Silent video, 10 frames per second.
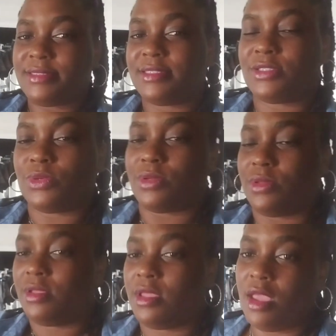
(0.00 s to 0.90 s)
So
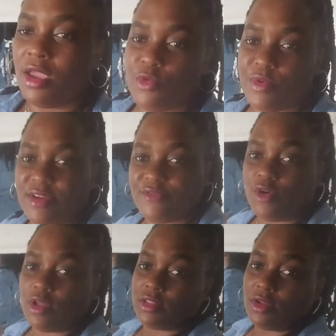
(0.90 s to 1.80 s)

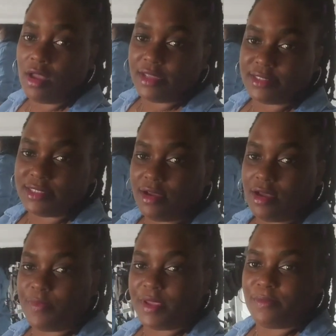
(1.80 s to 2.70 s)
rainfall or not, it's still gonna
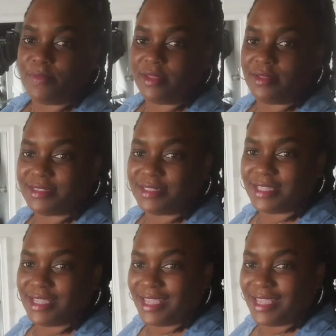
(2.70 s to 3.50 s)
pay bills.